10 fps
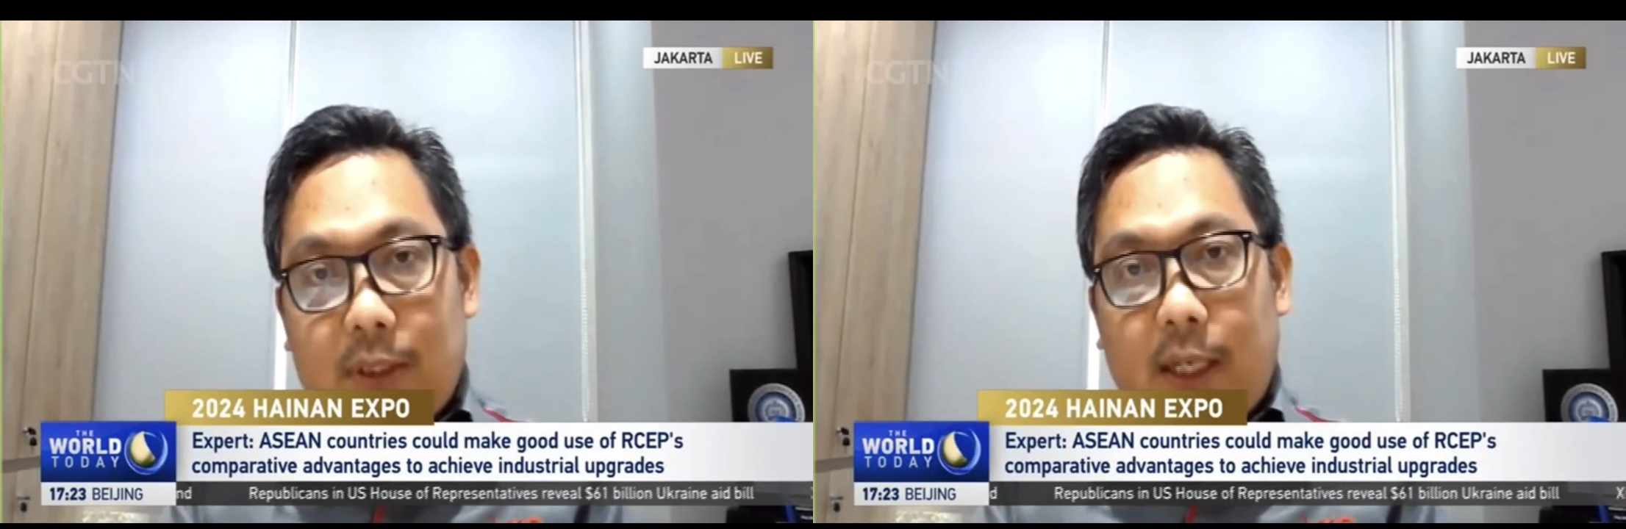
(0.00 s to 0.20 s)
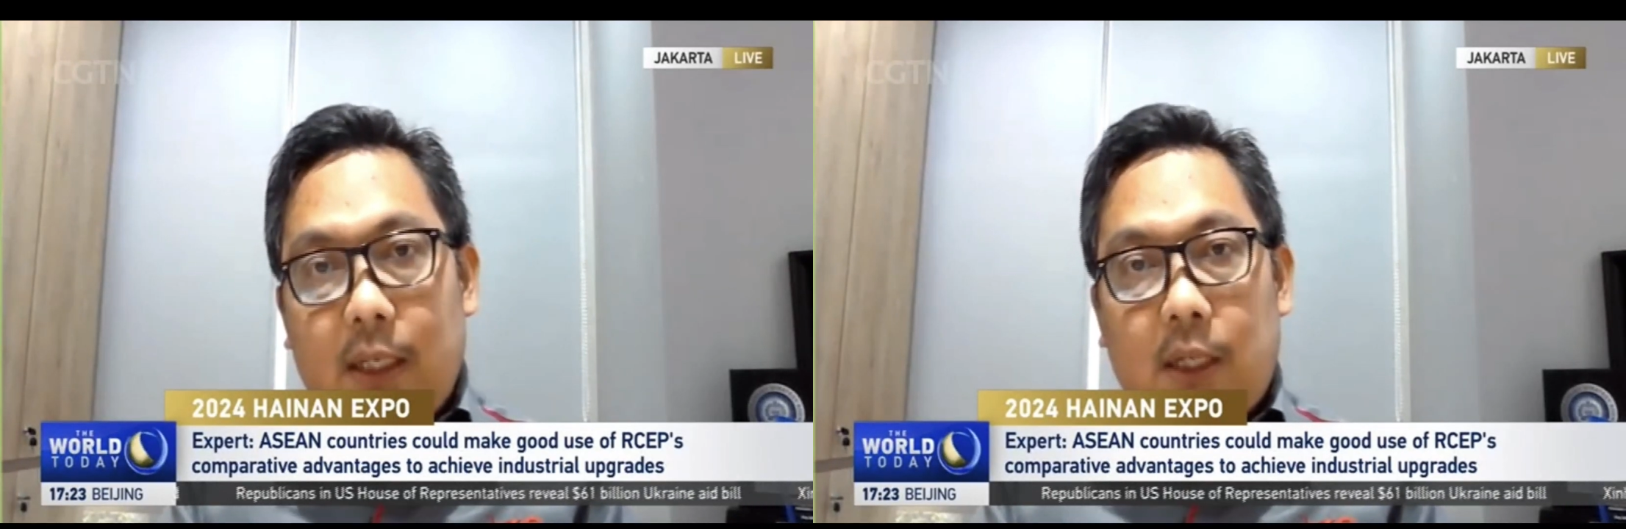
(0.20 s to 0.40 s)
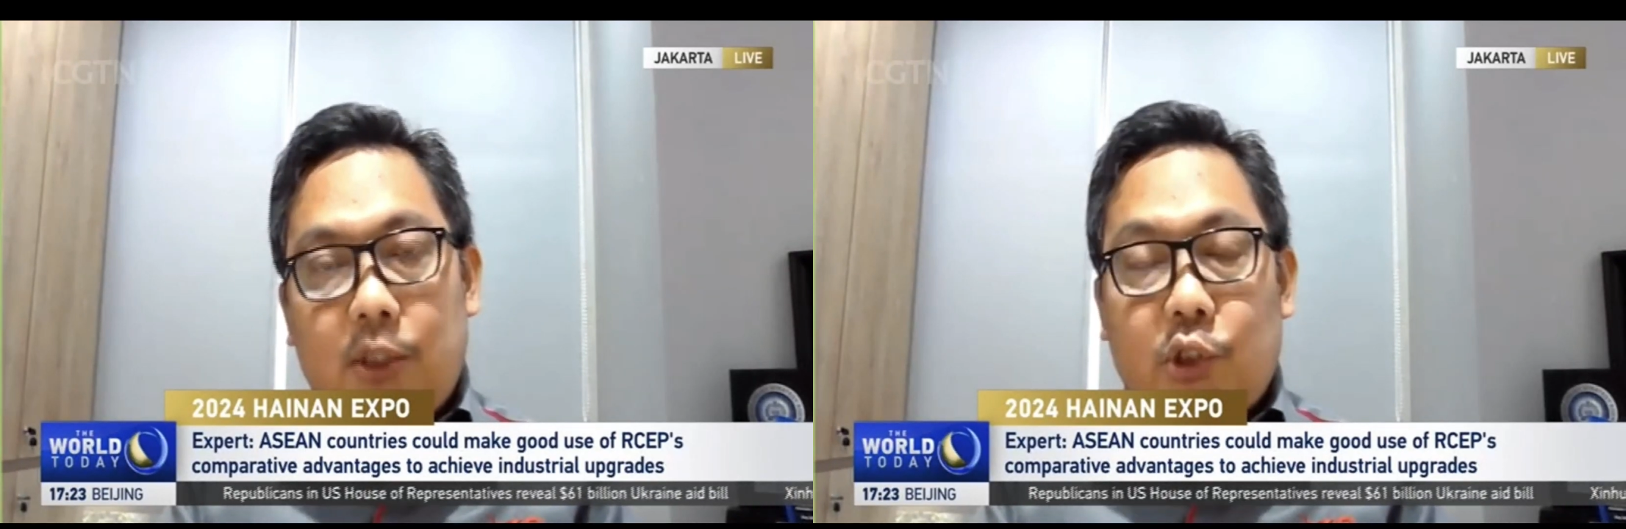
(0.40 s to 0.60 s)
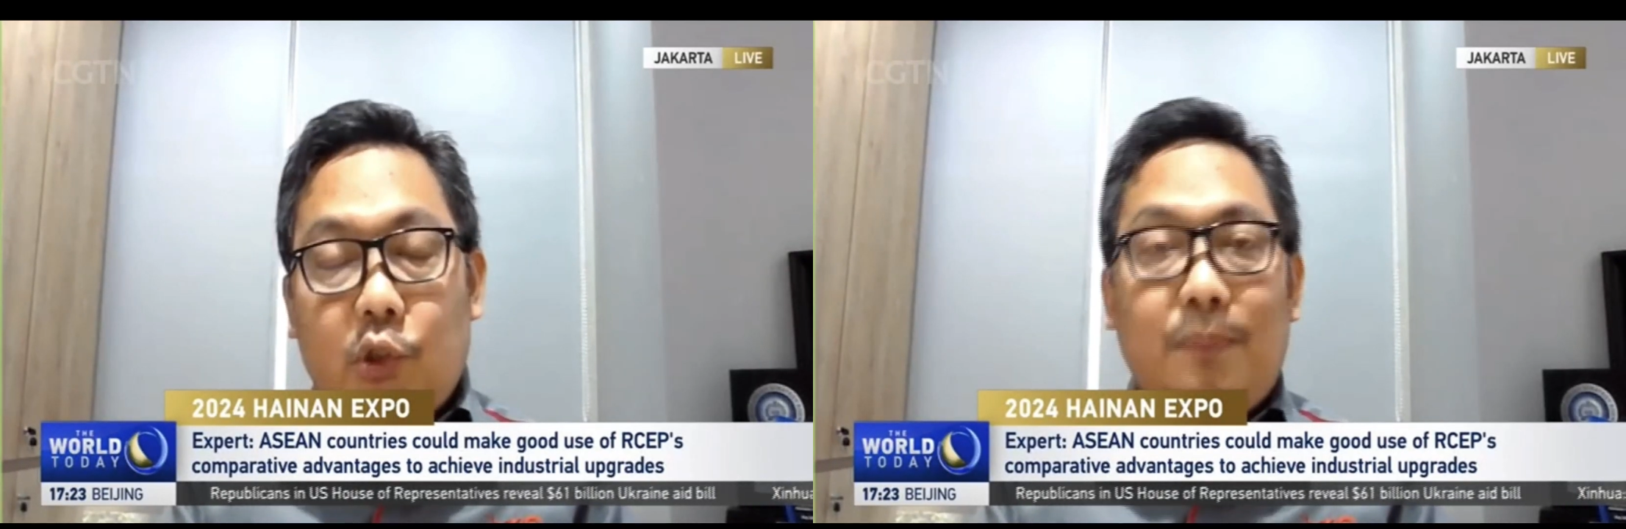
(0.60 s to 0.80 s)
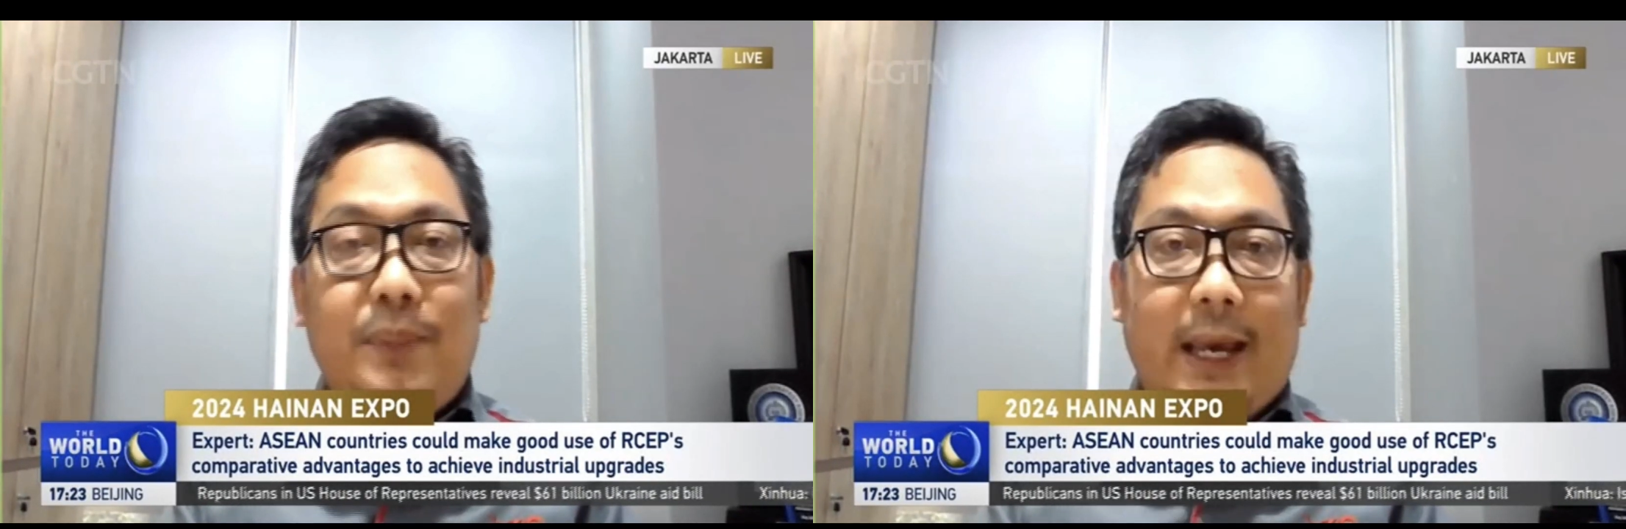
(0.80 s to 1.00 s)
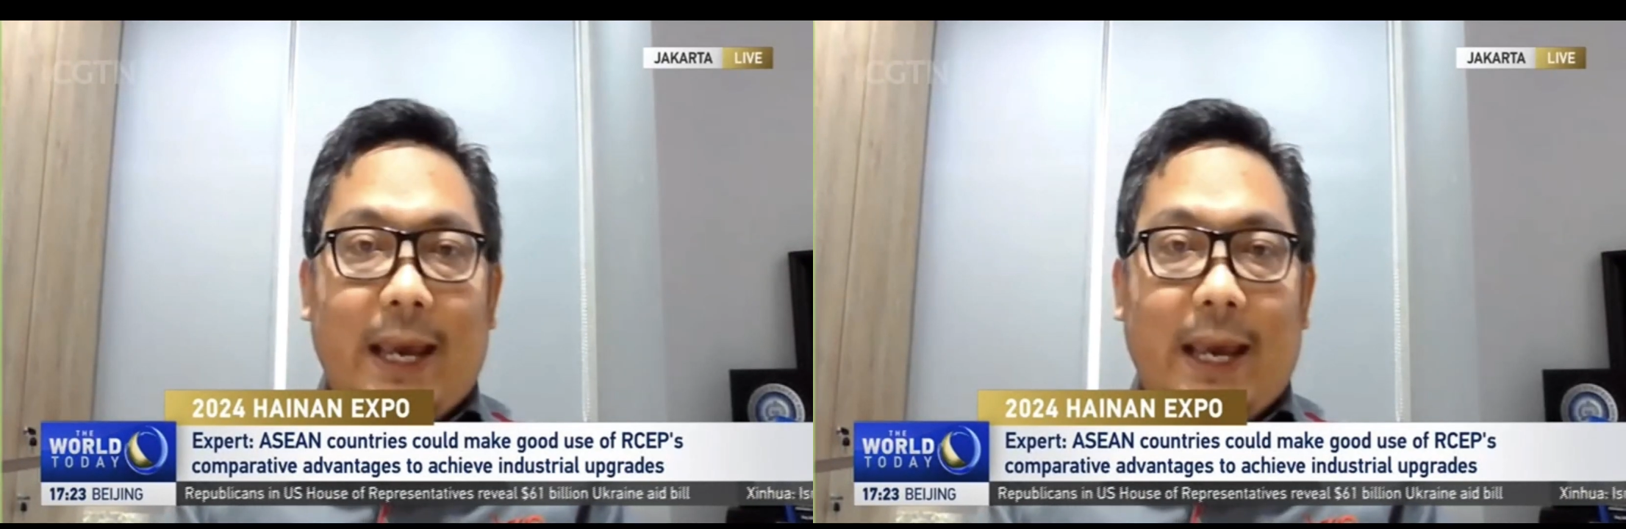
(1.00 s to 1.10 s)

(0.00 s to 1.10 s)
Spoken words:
with China should